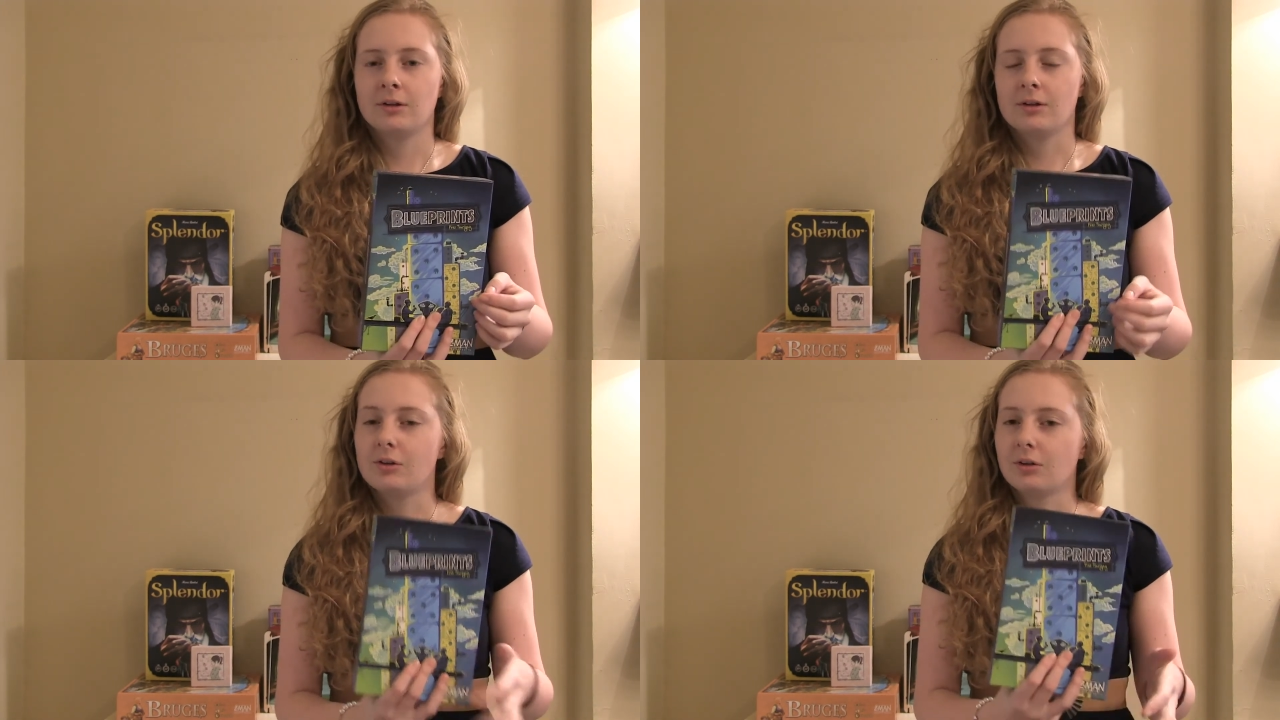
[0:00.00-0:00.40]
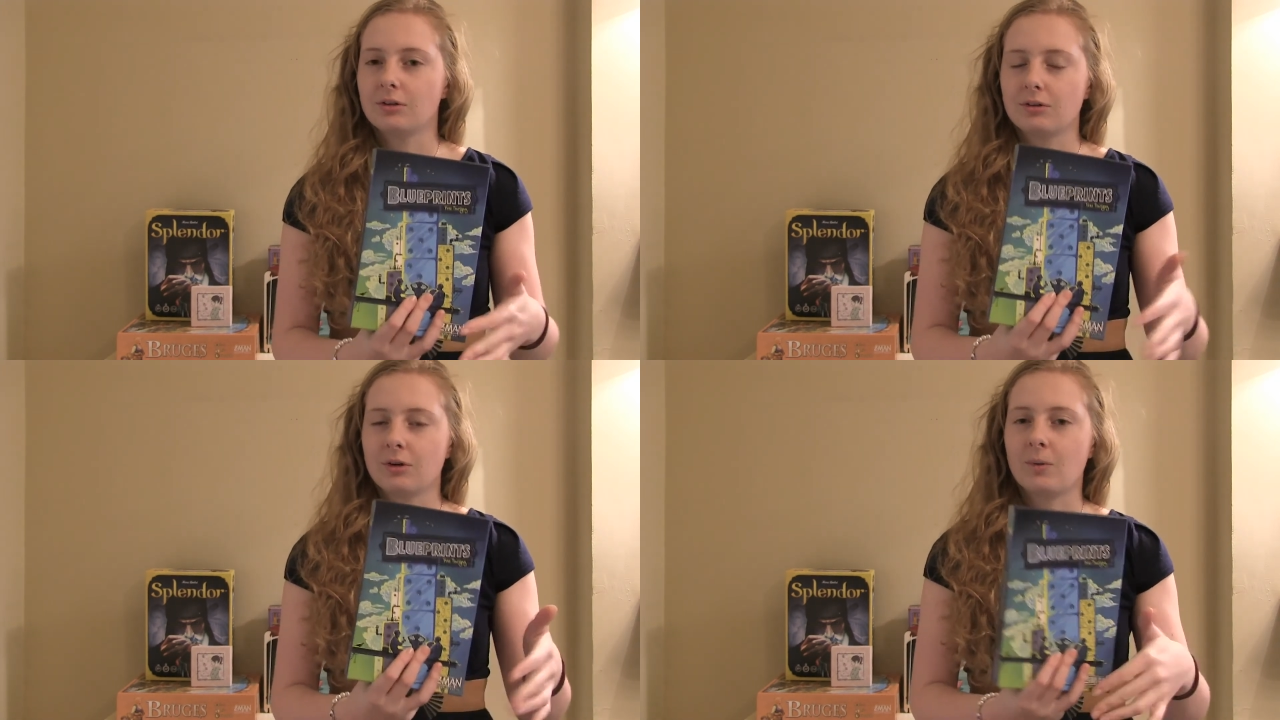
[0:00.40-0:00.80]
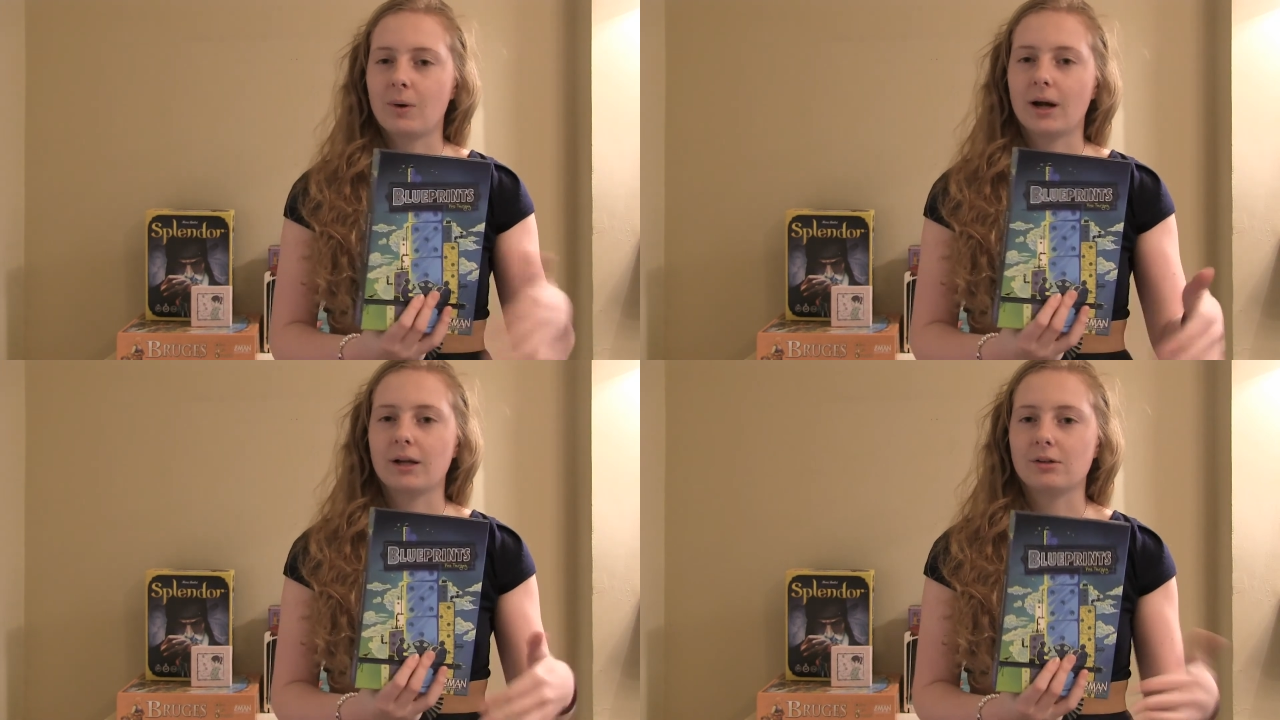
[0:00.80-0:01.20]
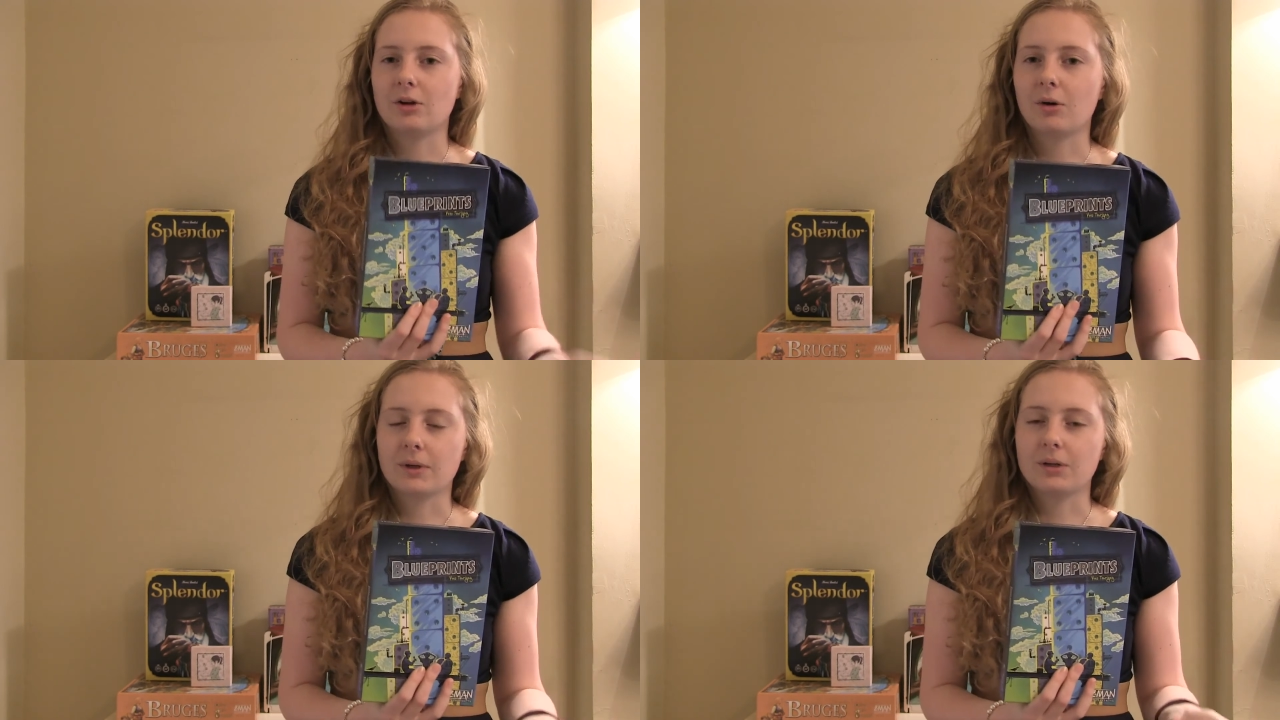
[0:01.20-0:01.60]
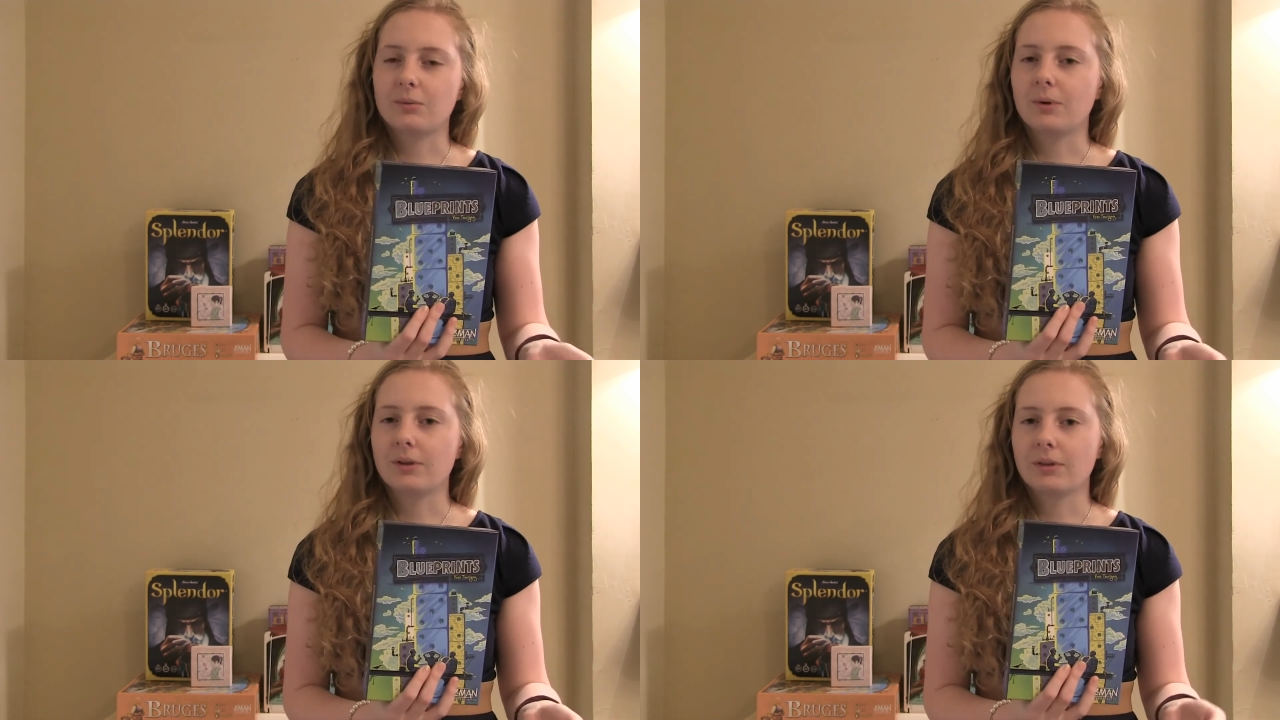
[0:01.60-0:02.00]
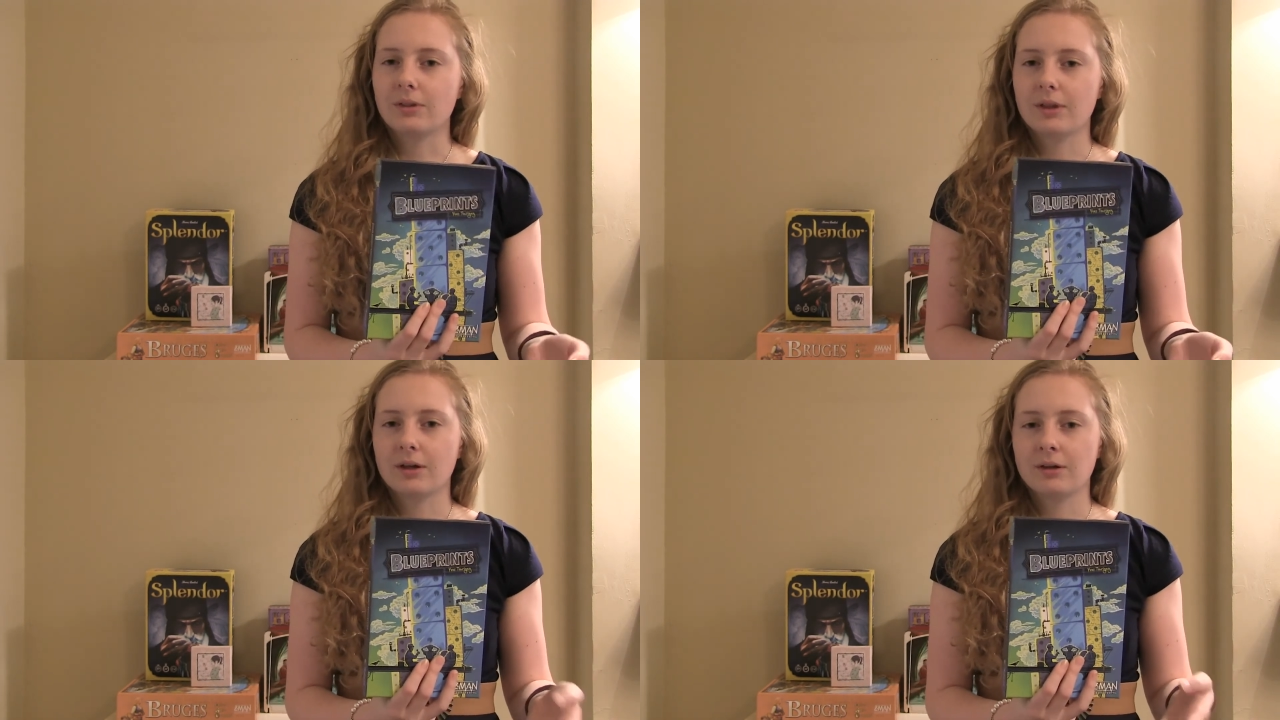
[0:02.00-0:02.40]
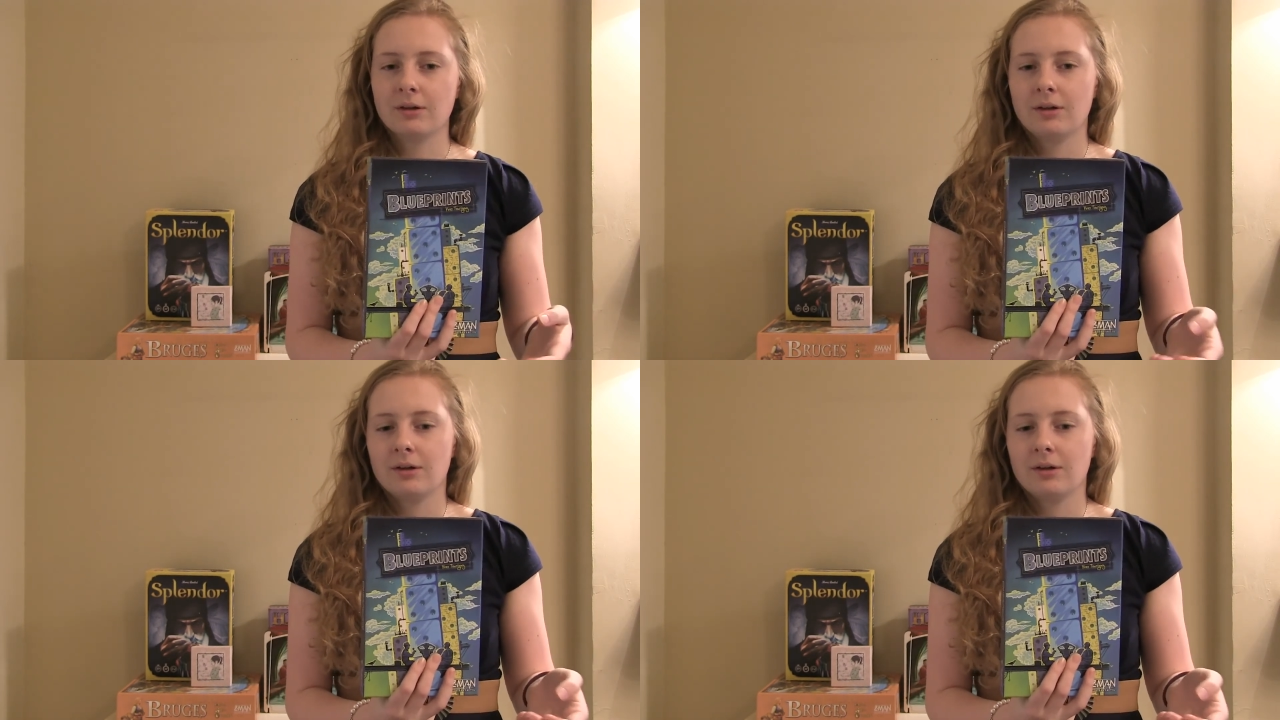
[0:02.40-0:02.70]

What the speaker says: not quite knowing whether they're